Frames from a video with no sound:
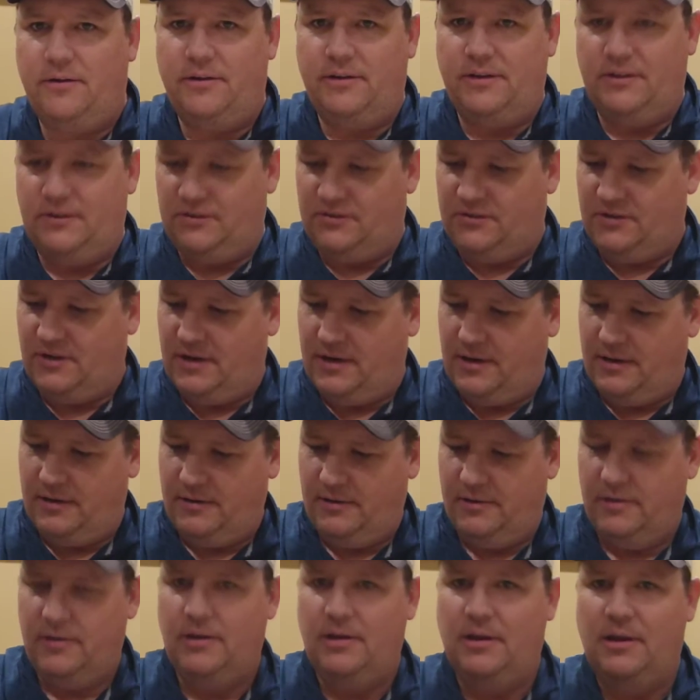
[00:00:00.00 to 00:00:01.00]
these
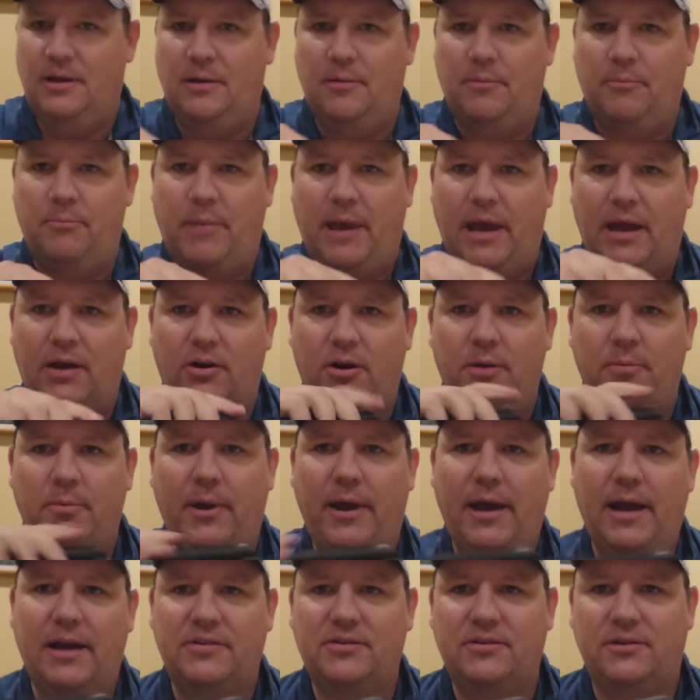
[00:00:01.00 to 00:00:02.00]
battery
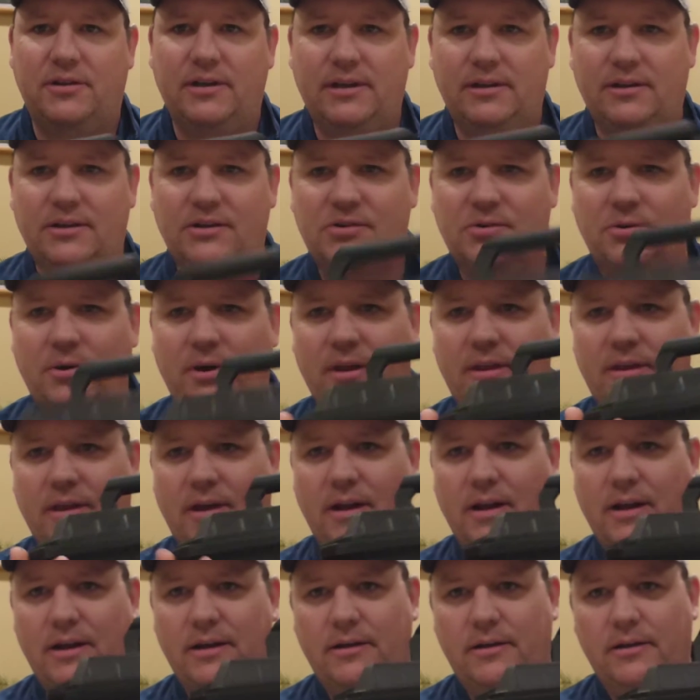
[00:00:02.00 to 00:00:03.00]
packs lately, so I
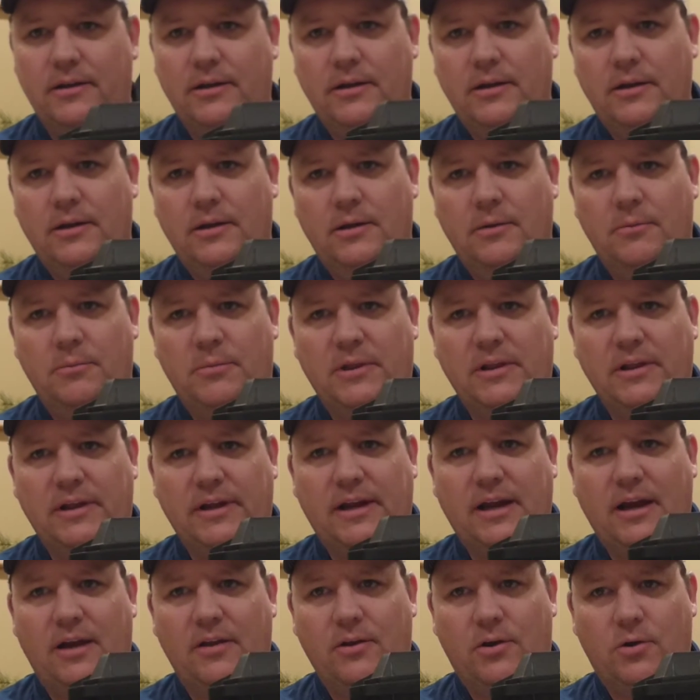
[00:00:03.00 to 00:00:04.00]
thought I'd be
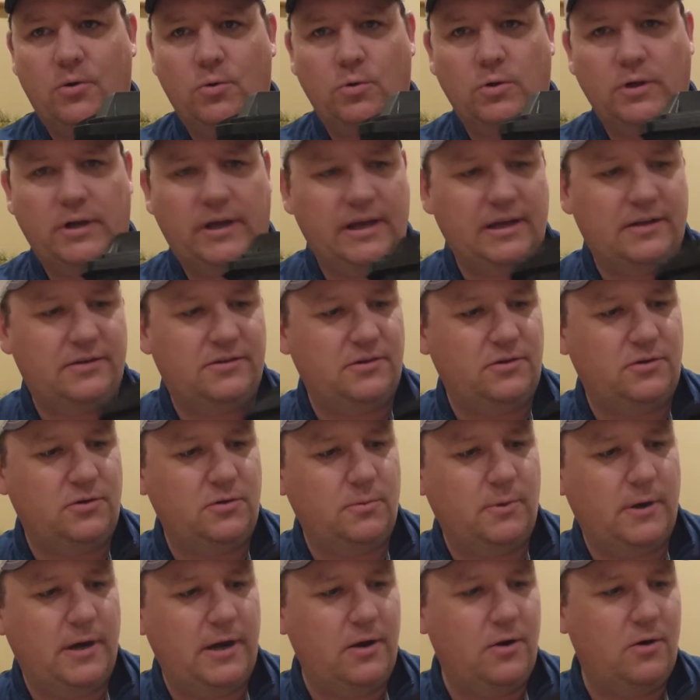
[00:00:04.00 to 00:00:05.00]
like all the cool kids and
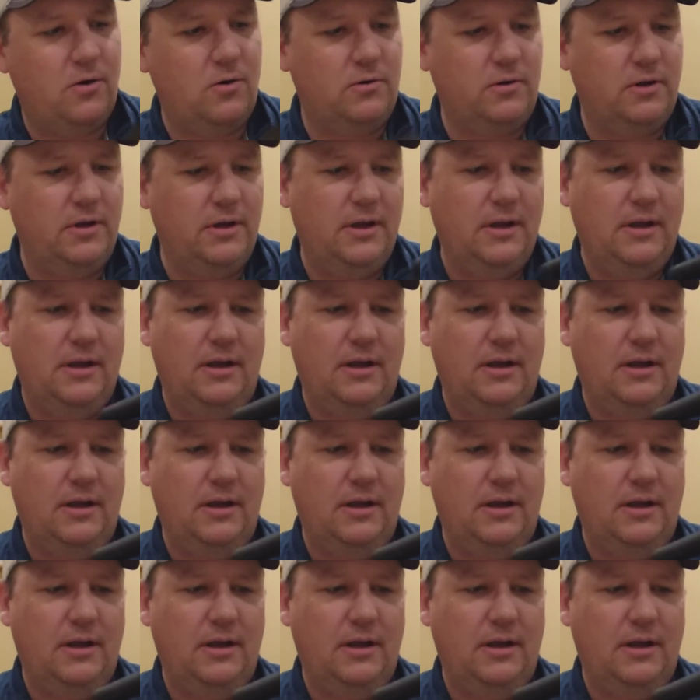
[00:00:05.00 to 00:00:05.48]
do my own.